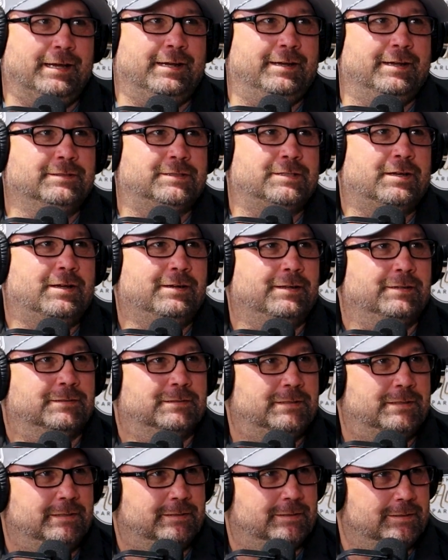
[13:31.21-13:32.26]
Hey, it is hunting
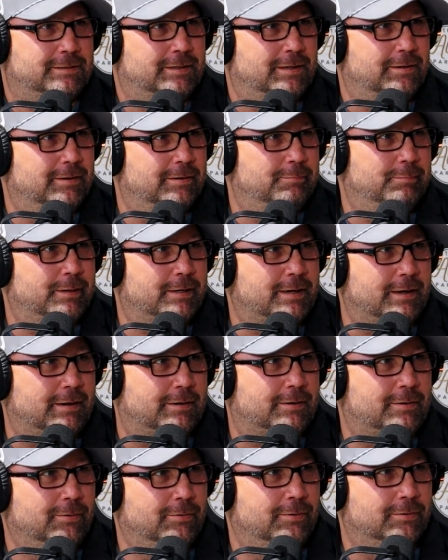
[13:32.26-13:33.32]
season though. It'd be kind
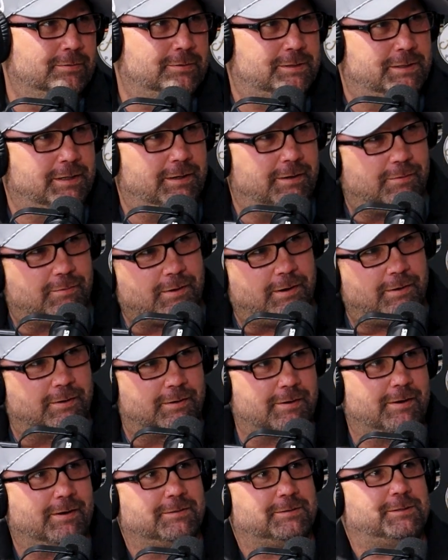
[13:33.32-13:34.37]
of cool to see you run
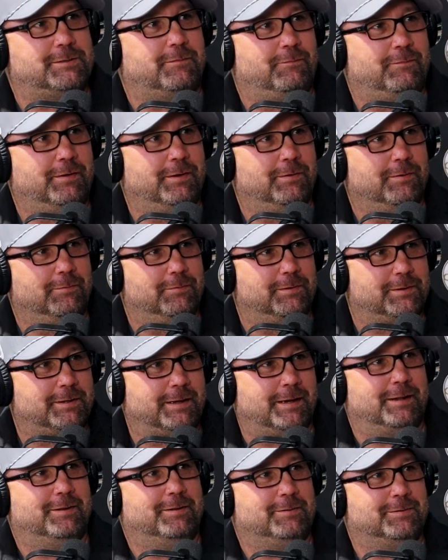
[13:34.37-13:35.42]
across the field with
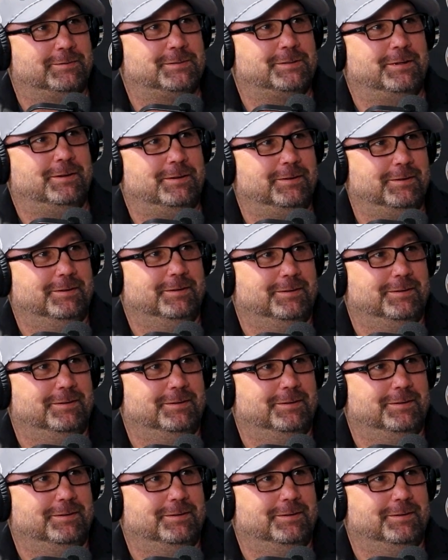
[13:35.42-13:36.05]
antlers on.